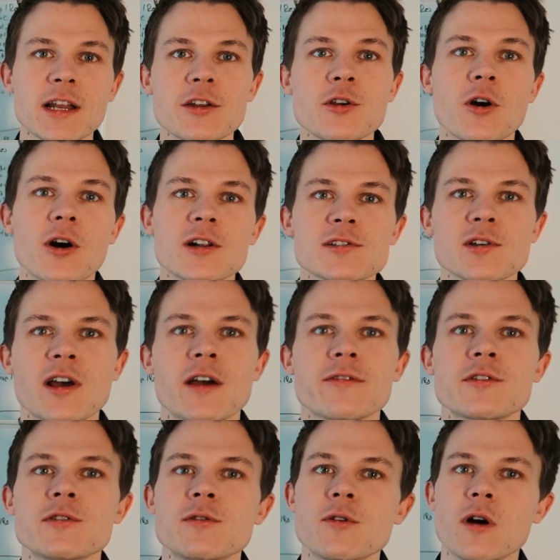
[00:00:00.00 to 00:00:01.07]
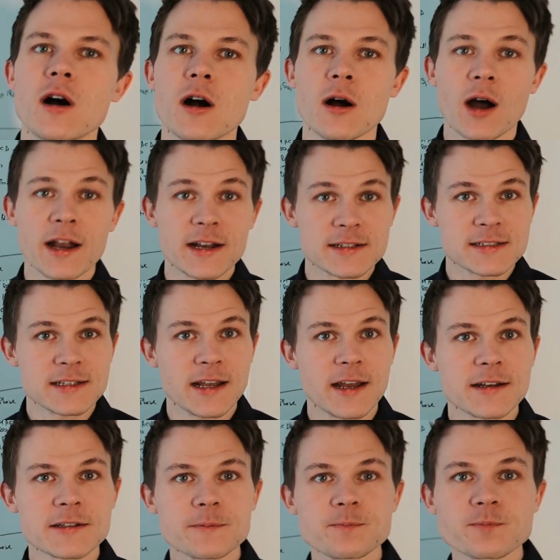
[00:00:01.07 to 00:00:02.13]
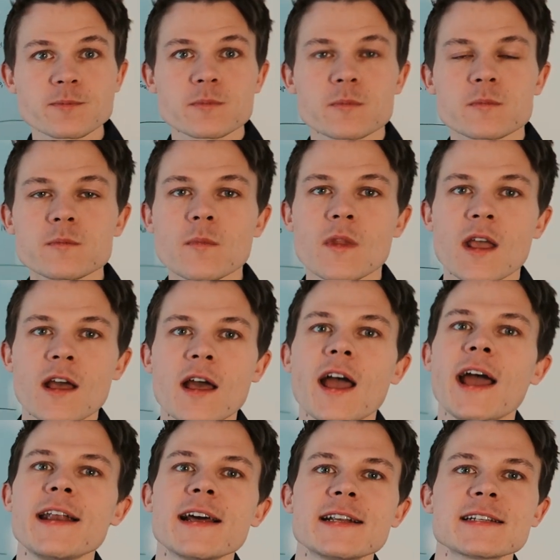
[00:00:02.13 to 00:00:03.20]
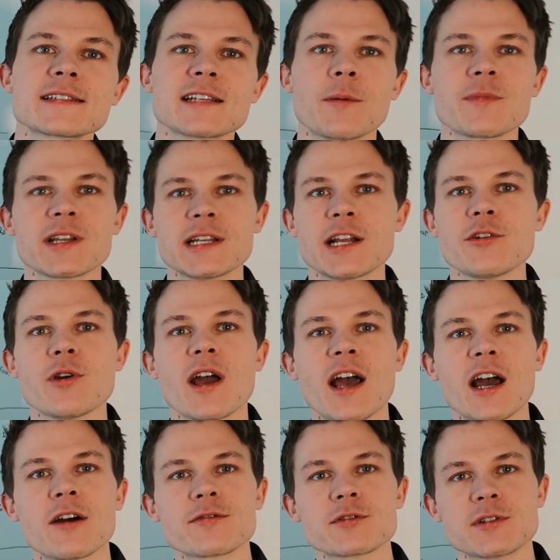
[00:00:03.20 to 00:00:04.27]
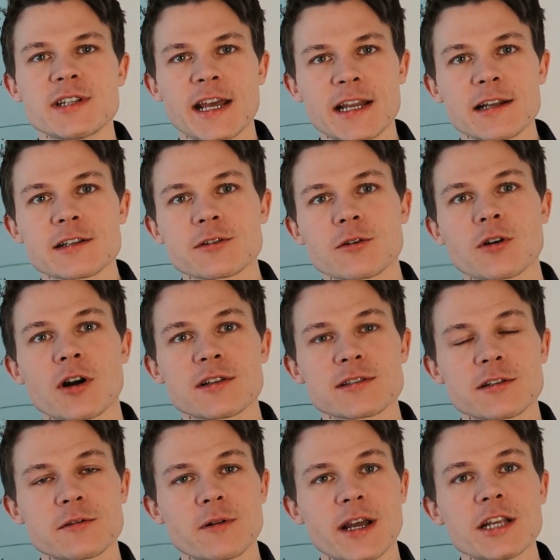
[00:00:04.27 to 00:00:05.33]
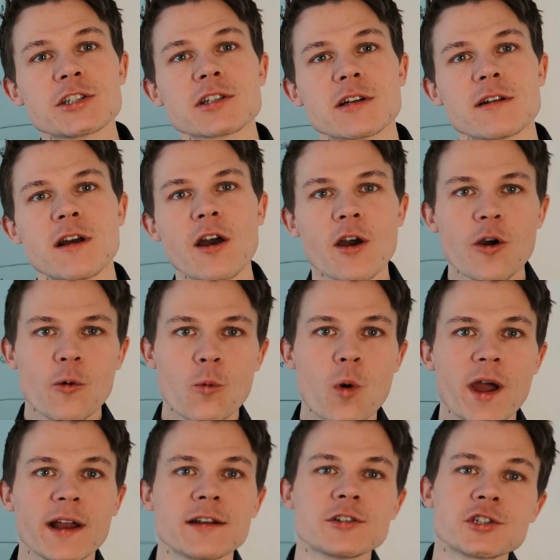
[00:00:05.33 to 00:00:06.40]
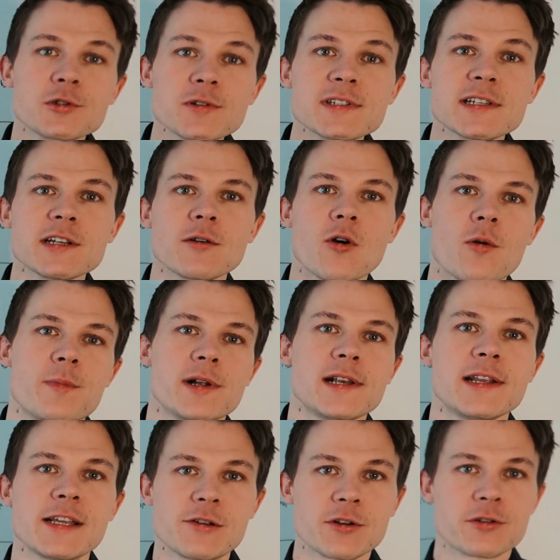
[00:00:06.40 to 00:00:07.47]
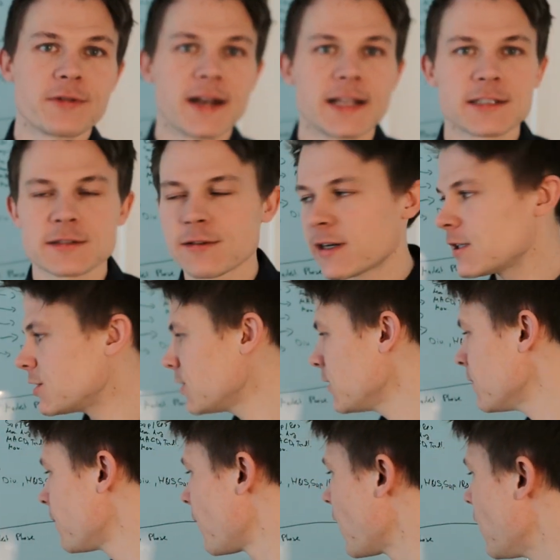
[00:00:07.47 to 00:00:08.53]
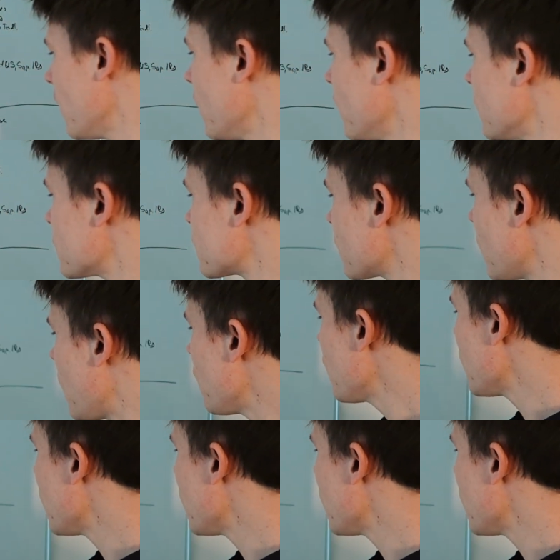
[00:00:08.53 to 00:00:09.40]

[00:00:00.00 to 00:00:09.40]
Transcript: that you also have to understand, and that is something that you have to take into consideration when choosing or building your trading strategy. So now